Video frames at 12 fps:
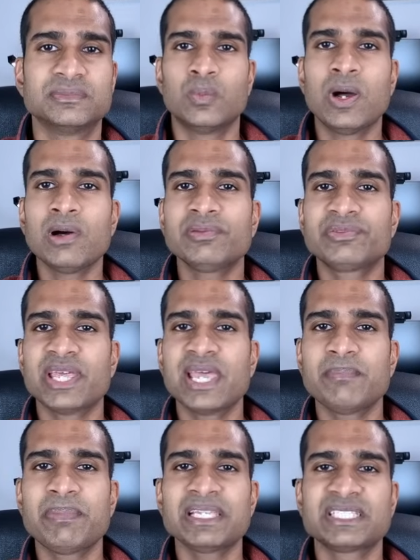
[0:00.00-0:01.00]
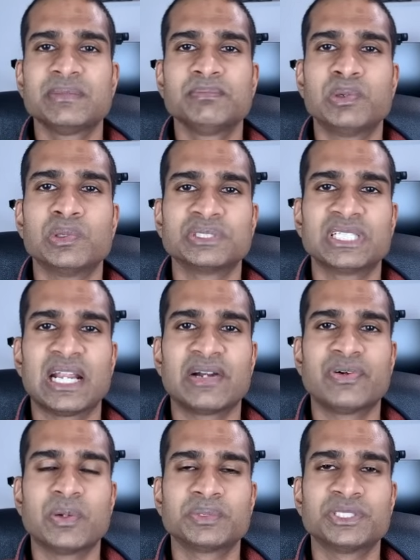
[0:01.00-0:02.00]
Well, their best import
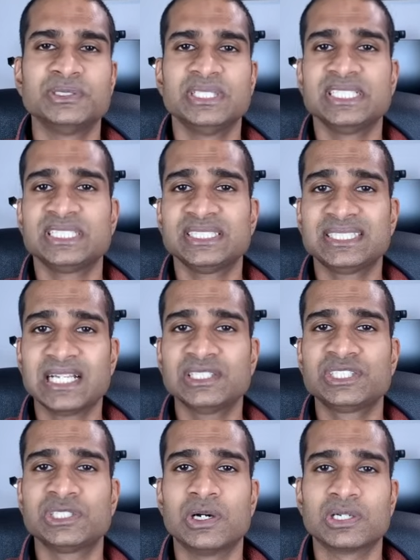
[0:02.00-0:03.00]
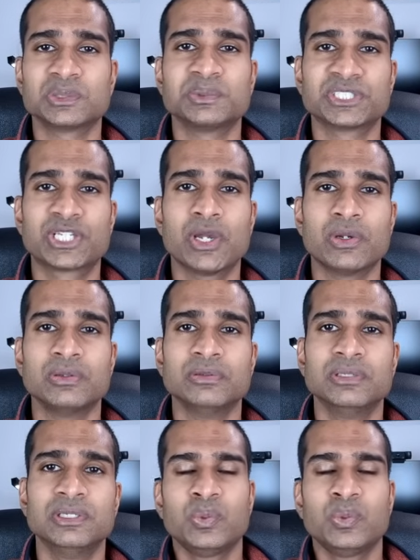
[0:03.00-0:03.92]
tariff option is Intelligent Octopus Go.